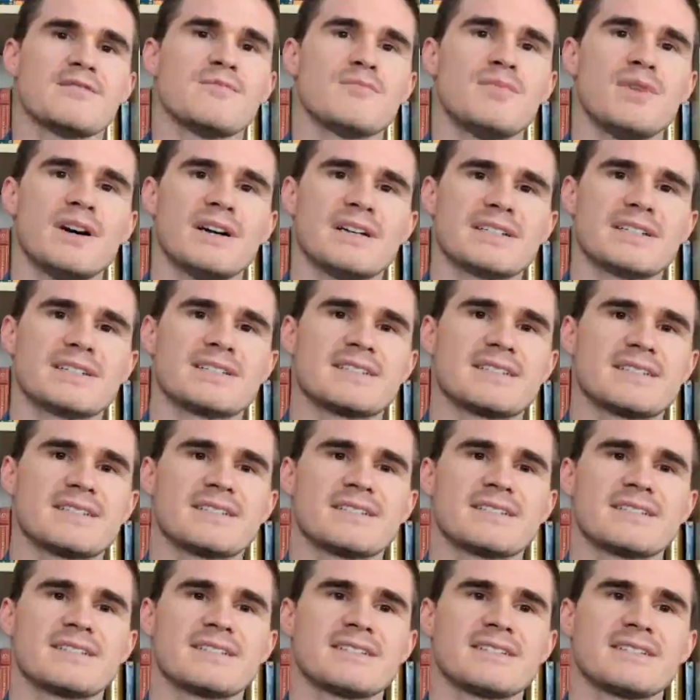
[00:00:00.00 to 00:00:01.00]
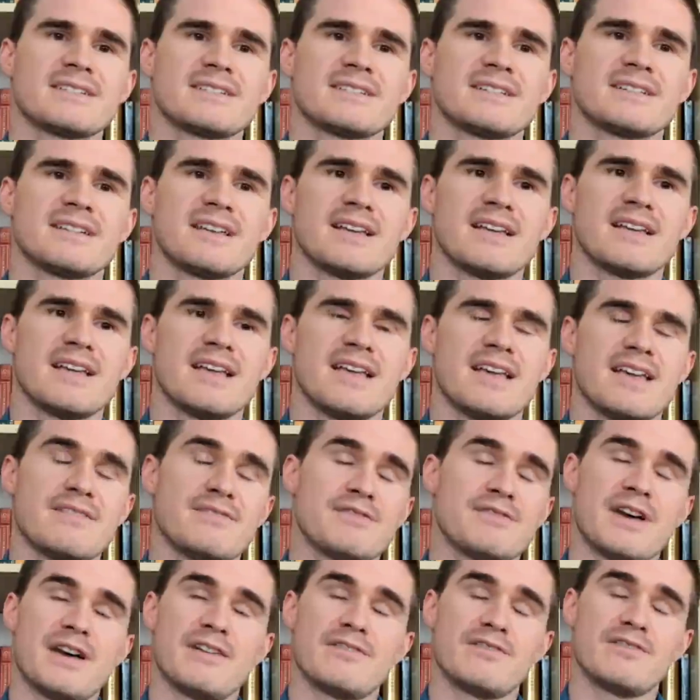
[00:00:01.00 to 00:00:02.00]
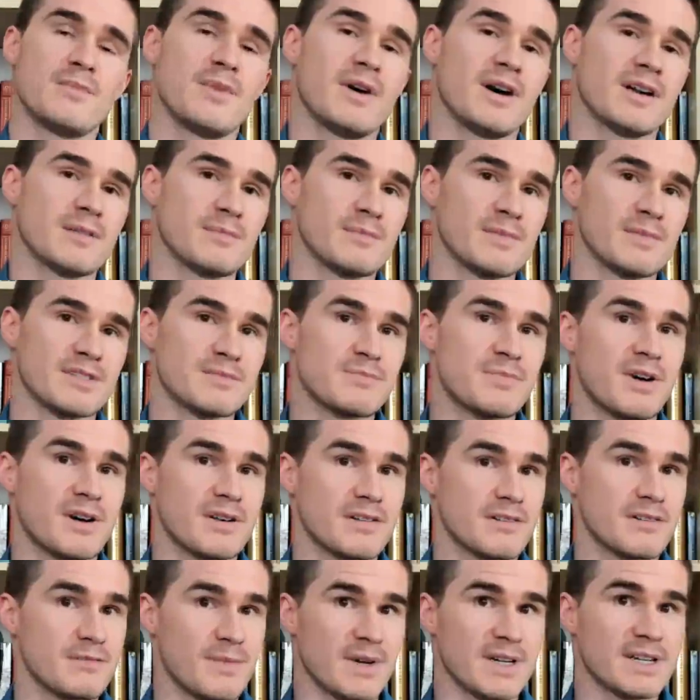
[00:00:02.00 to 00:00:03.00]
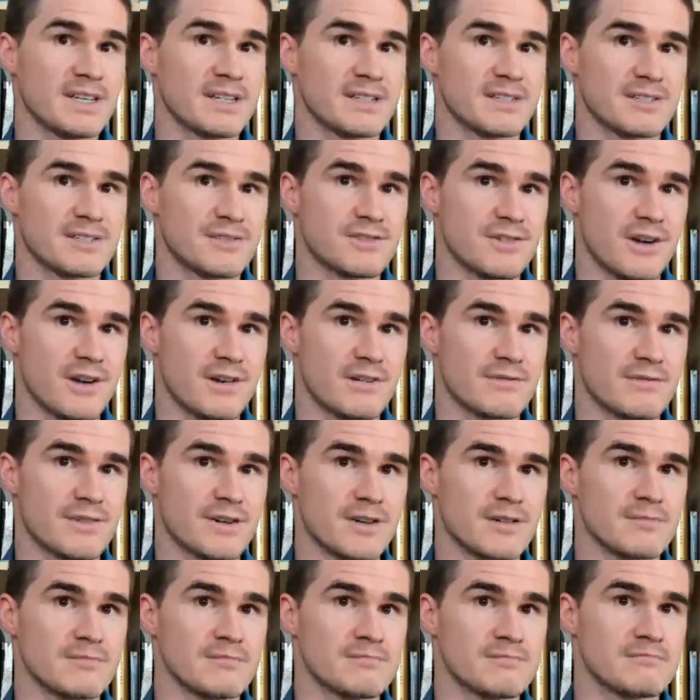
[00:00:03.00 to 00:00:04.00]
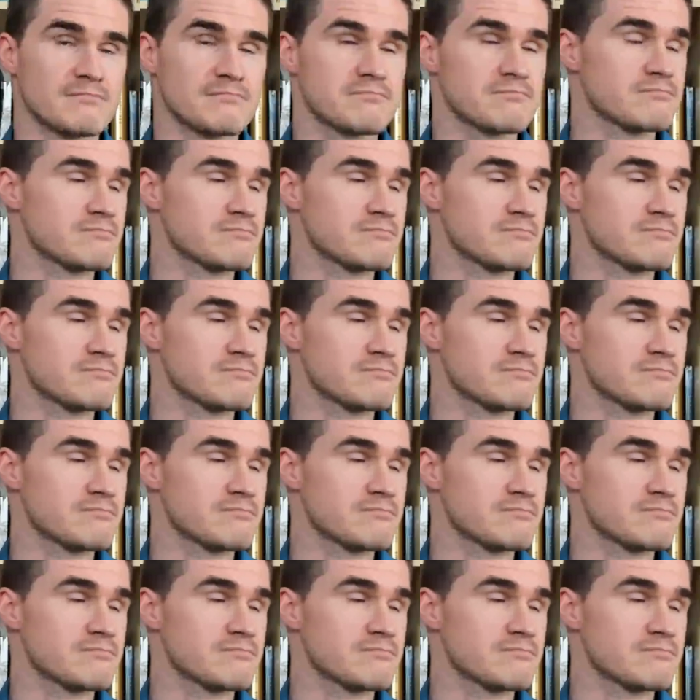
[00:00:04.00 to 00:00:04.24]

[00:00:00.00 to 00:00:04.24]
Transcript: But if you have a bottomless pot of money to draw from,